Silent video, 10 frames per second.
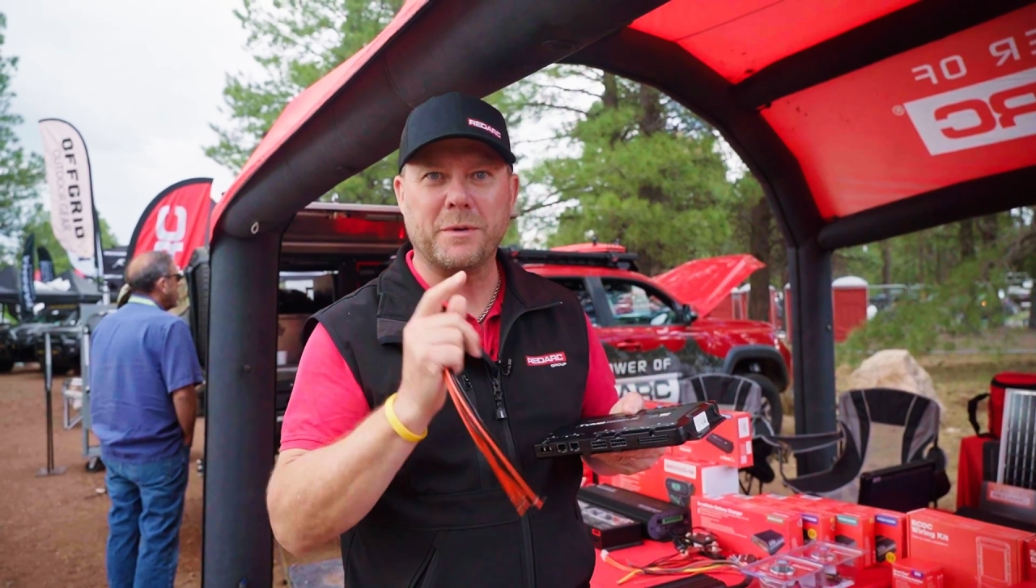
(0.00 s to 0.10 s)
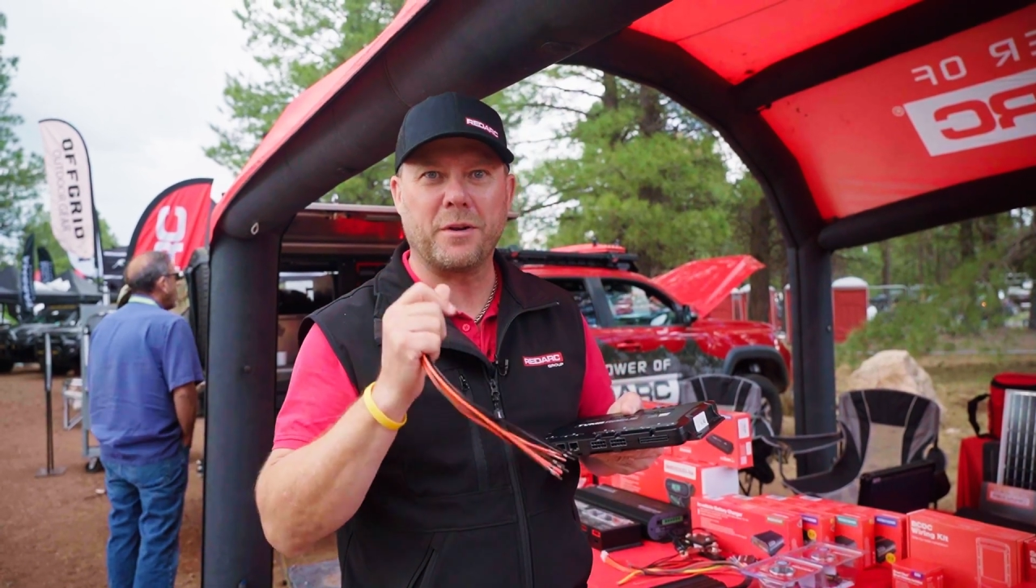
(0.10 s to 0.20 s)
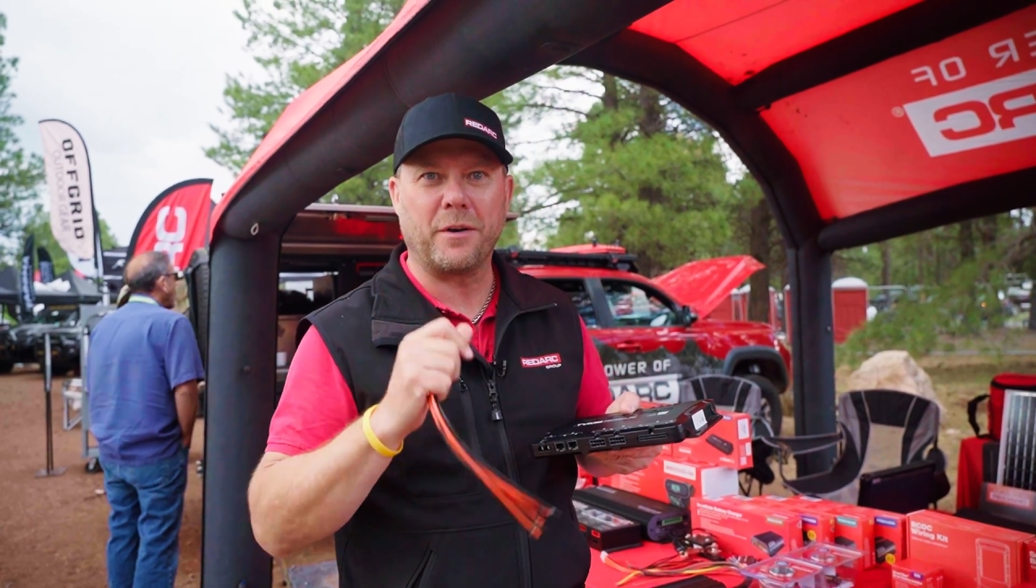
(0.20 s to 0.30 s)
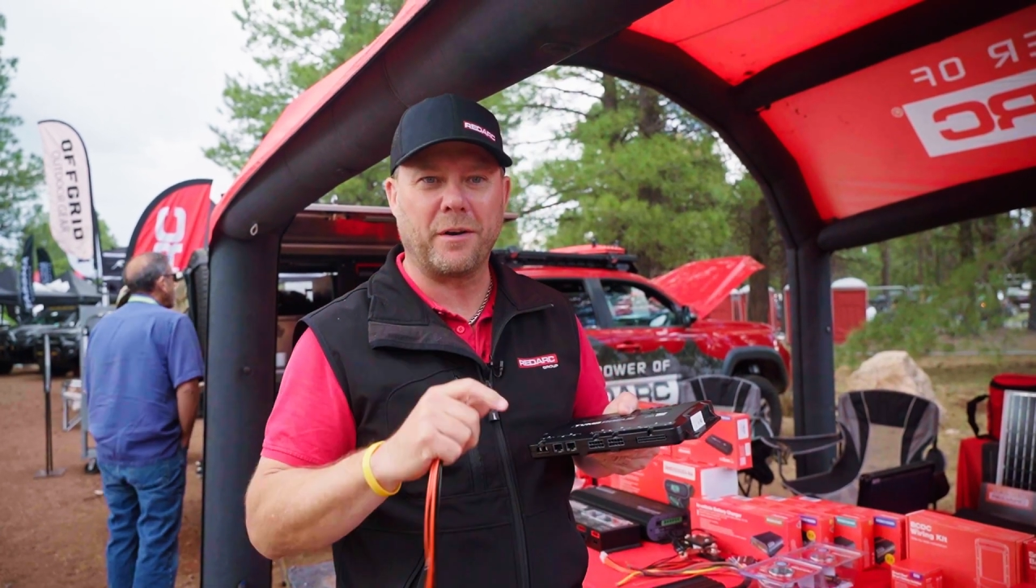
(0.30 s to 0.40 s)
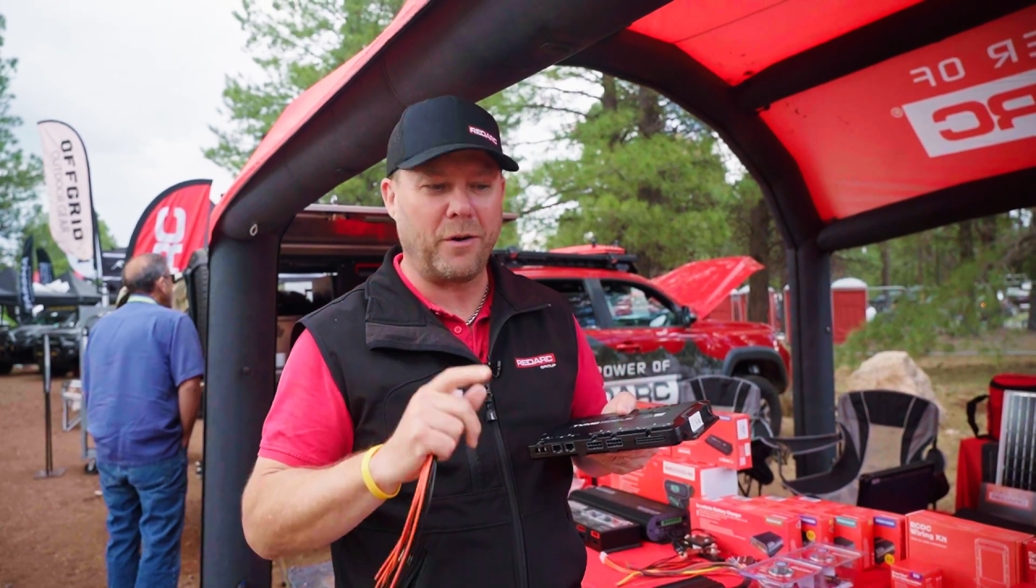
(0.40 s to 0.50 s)
we
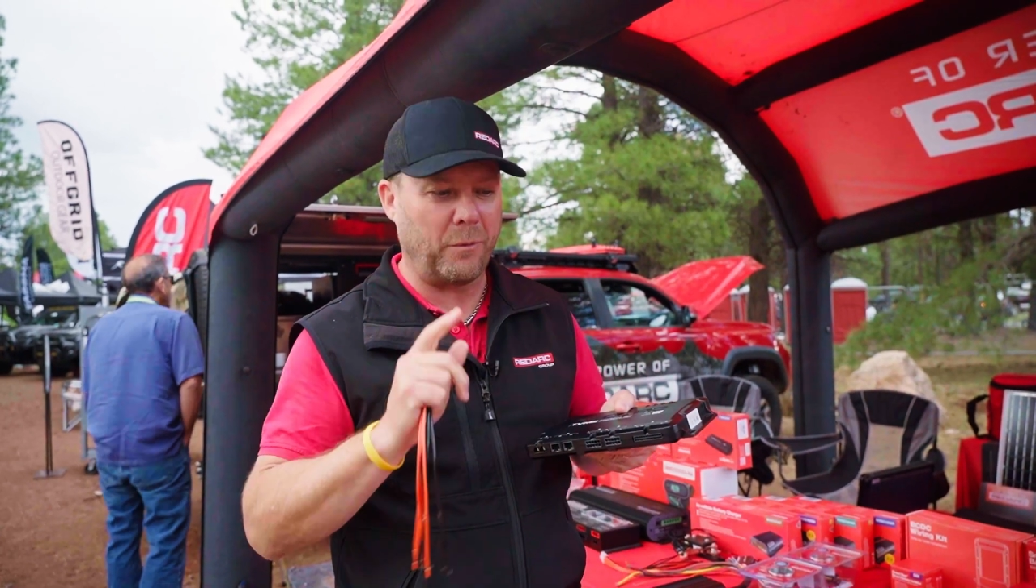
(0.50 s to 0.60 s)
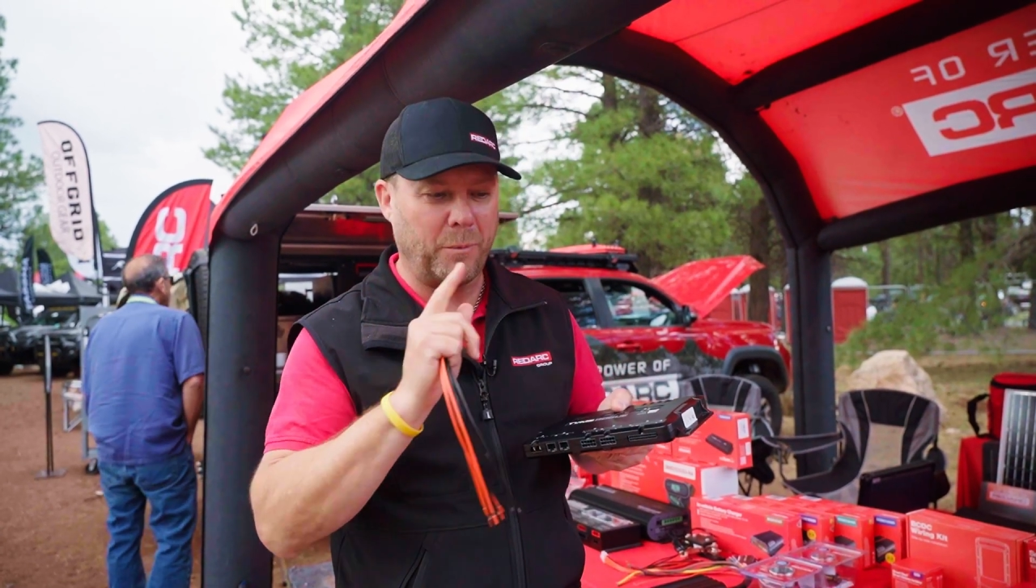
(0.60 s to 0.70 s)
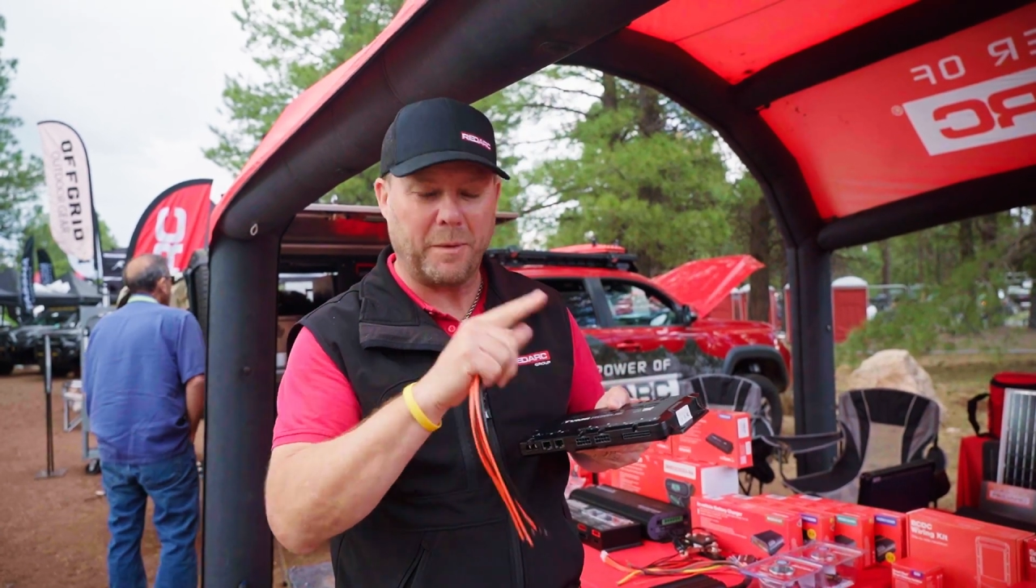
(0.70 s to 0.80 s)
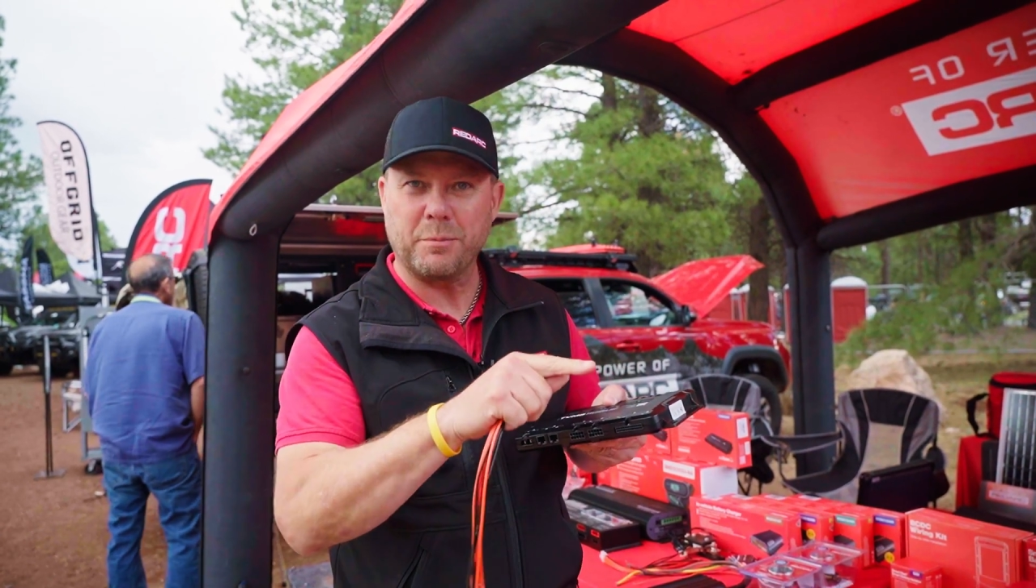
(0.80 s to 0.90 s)
turn it on, we